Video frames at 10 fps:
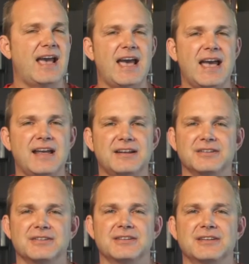
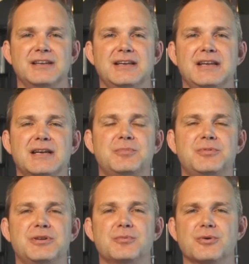adding
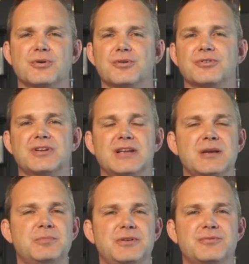empty words,
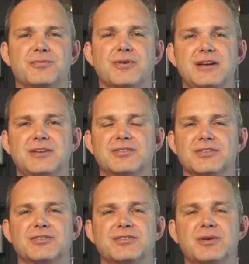empty
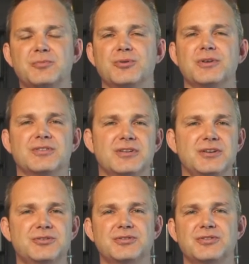phrases. Some
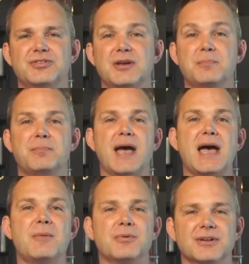translations say
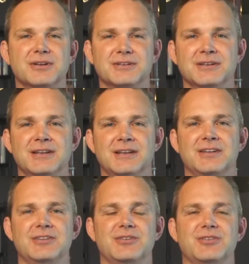babbling.
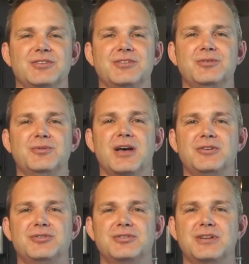It says, do
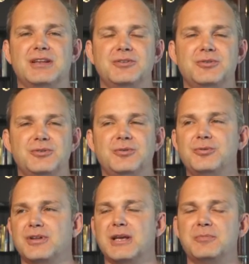not just
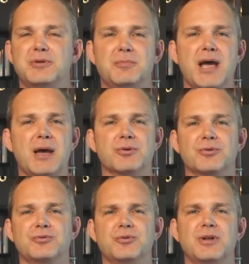use empty babble
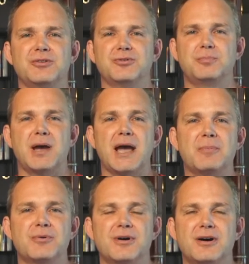or do not just
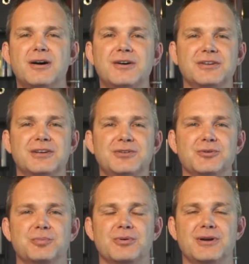babble on in
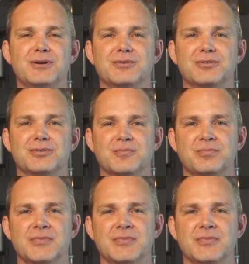your prayers.